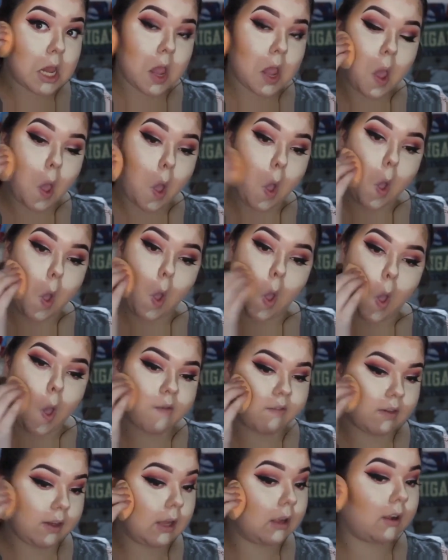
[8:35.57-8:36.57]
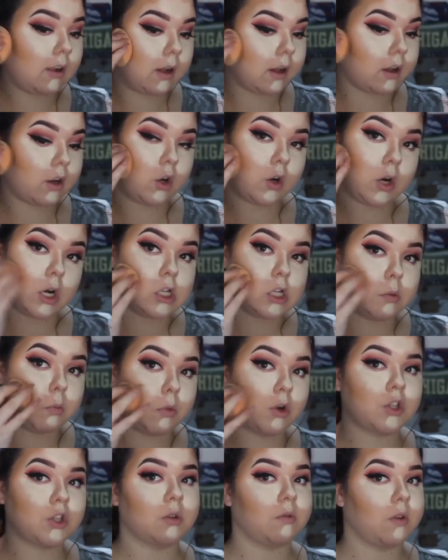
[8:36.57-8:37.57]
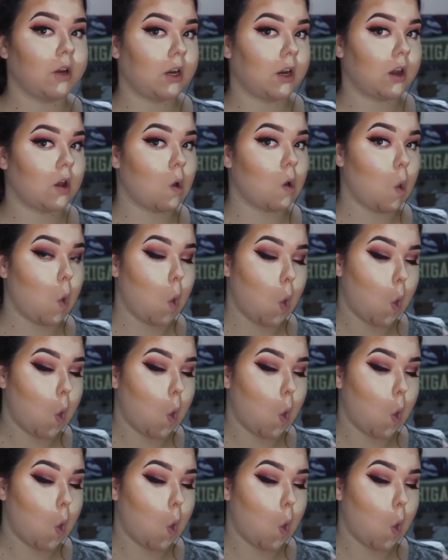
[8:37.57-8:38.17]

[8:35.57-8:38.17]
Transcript: I feel like a little bit of a crazy person right now.